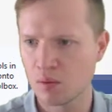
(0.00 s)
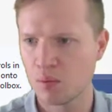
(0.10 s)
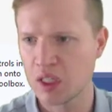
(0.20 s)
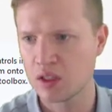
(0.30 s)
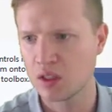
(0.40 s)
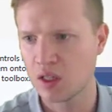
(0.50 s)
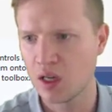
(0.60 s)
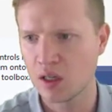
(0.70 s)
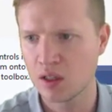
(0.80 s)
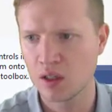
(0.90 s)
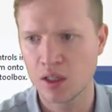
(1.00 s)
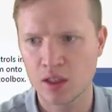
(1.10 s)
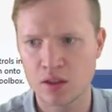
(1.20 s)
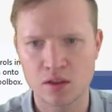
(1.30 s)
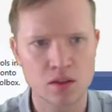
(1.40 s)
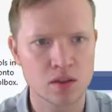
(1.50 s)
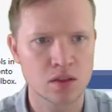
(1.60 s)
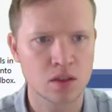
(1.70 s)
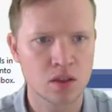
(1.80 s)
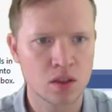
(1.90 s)
button calculate,
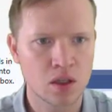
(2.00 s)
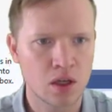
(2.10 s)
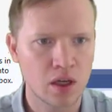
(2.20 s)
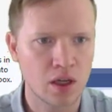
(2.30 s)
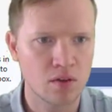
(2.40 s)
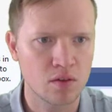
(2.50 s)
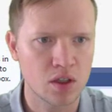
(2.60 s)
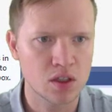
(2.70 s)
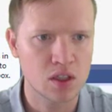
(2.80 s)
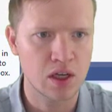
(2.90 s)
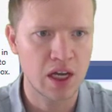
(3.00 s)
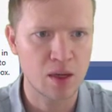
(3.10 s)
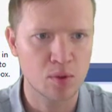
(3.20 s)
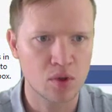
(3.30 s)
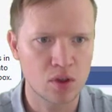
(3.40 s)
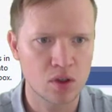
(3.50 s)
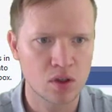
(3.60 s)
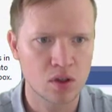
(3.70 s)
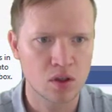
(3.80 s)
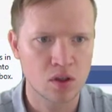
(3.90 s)
and this label,
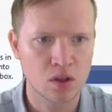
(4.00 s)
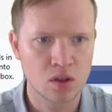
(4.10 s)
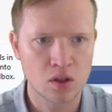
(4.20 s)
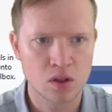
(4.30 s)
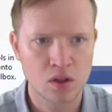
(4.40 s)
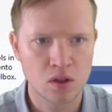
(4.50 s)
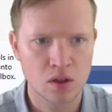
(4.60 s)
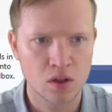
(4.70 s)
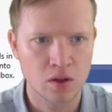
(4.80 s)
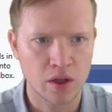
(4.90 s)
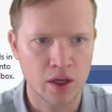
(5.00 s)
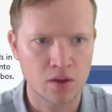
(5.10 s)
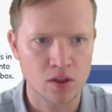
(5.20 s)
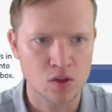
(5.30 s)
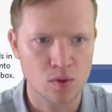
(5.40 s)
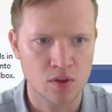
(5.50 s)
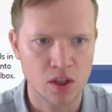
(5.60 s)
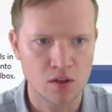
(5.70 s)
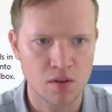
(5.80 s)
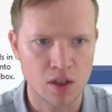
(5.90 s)
okay, this one
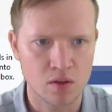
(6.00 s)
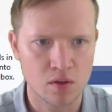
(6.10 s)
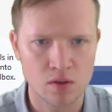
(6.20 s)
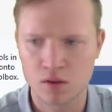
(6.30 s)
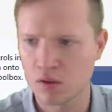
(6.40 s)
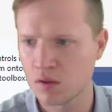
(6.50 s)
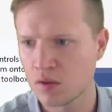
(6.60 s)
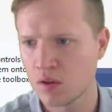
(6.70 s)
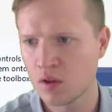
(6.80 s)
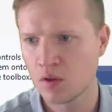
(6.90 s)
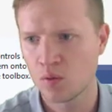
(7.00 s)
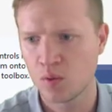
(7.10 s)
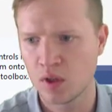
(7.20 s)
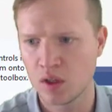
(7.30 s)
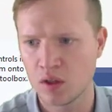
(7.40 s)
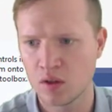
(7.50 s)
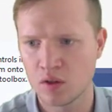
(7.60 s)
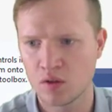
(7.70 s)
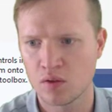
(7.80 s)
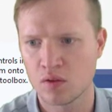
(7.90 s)
there that we
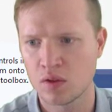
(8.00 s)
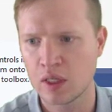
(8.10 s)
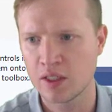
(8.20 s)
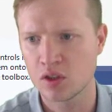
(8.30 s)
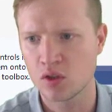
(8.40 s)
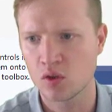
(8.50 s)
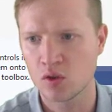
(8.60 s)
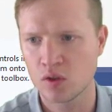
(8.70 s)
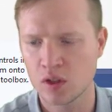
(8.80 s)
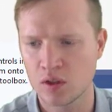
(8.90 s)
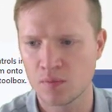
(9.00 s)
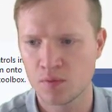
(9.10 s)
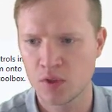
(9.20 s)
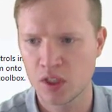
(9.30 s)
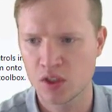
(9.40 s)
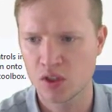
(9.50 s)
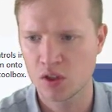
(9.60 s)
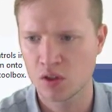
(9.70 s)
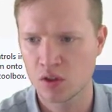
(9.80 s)
deleted all the text,